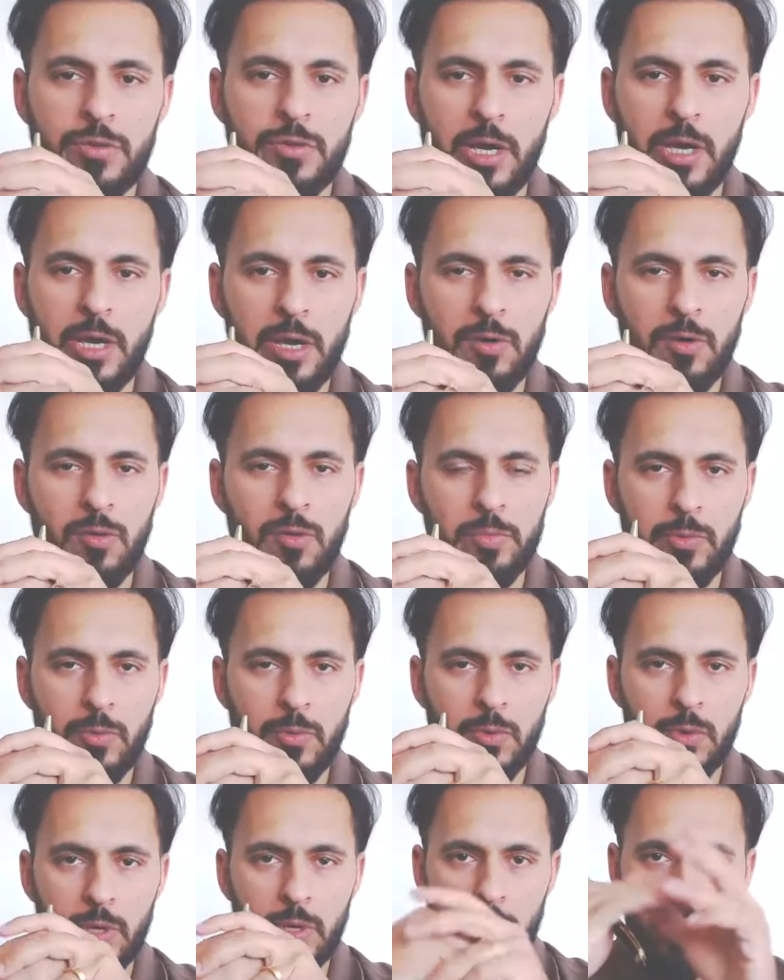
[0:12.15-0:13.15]
I hope
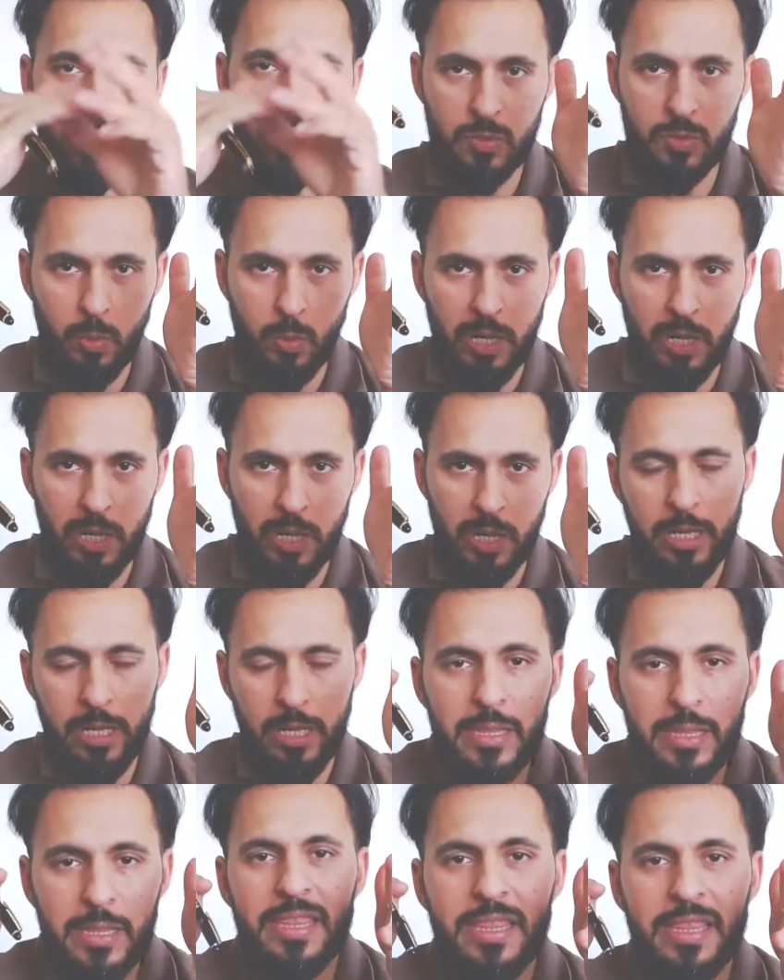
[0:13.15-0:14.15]
all is well
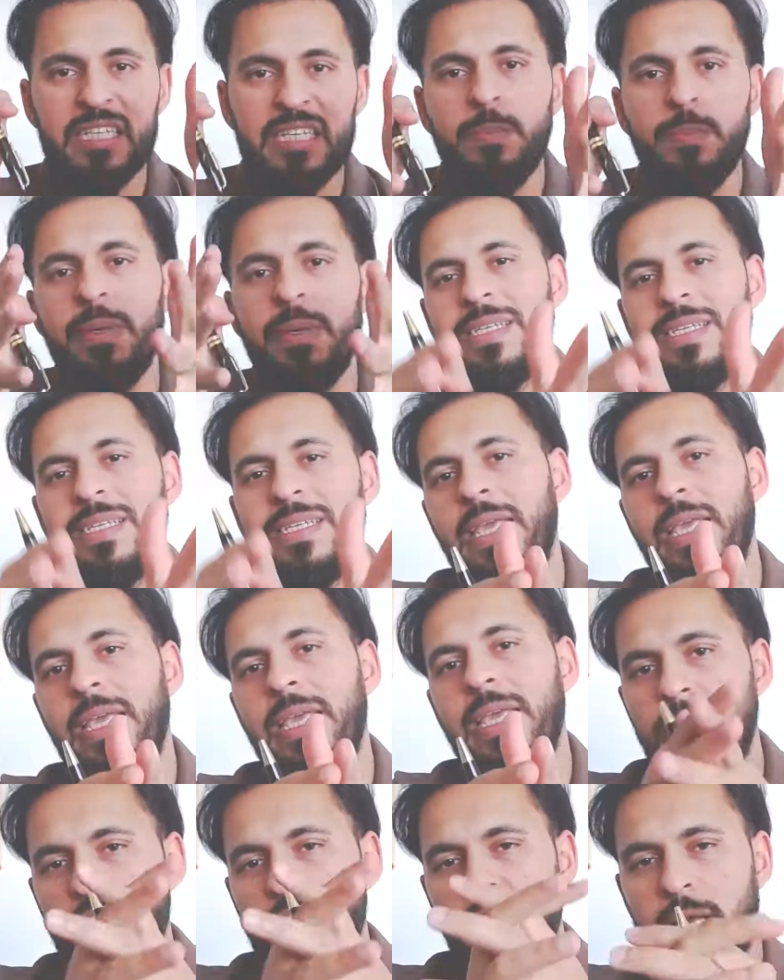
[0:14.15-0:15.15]
in this particular
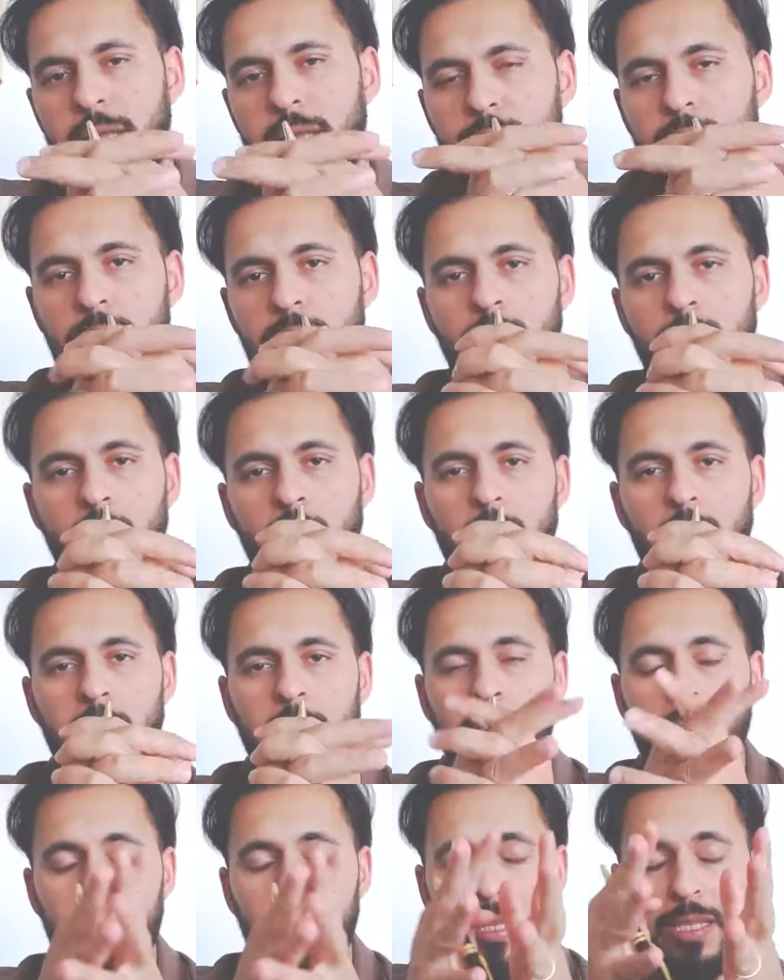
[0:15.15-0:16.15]
channel, or
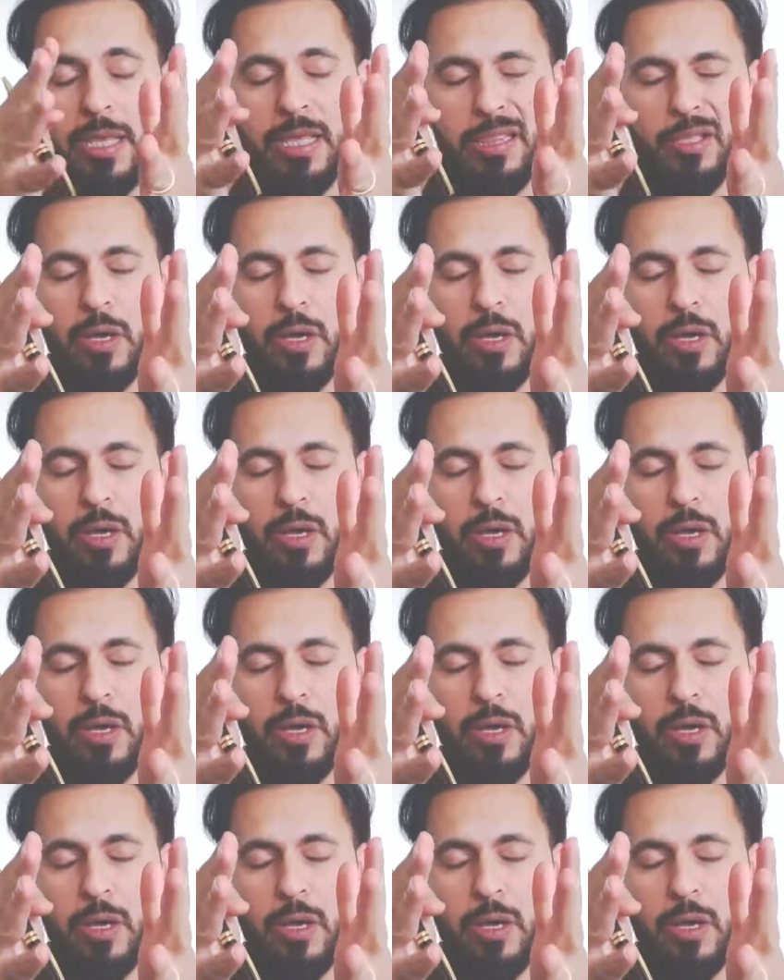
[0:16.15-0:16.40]
in